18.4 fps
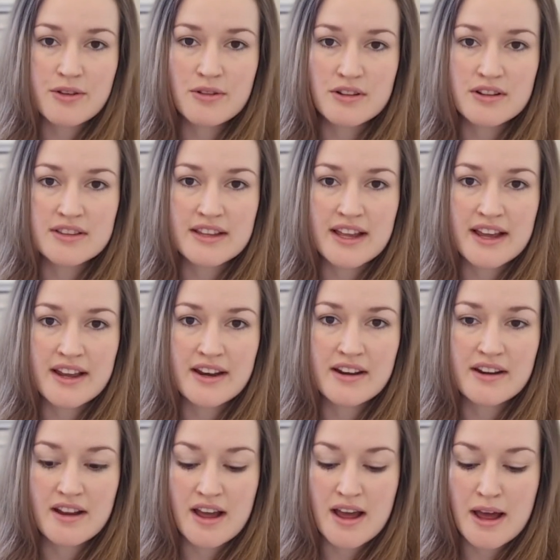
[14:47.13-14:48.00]
thought
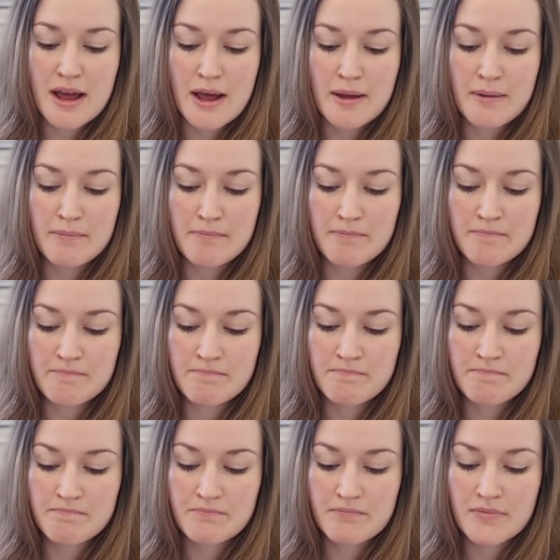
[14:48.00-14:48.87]
that
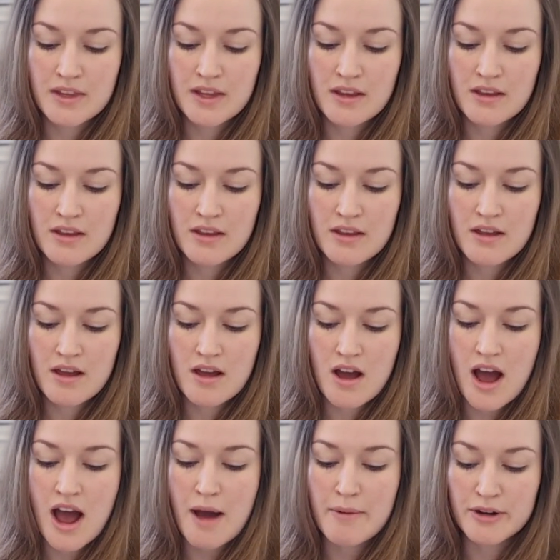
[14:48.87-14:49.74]

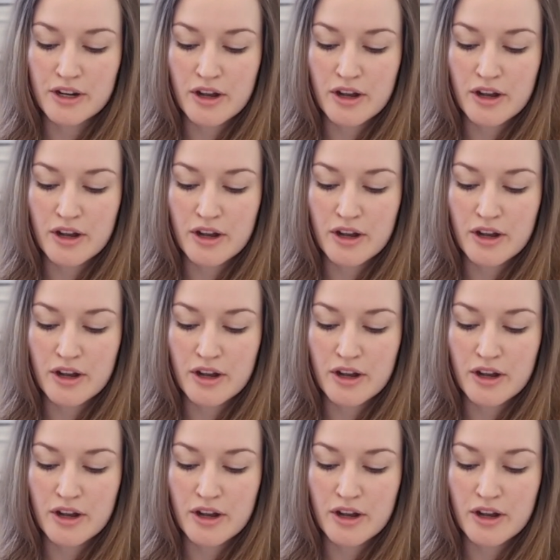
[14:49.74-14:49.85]
I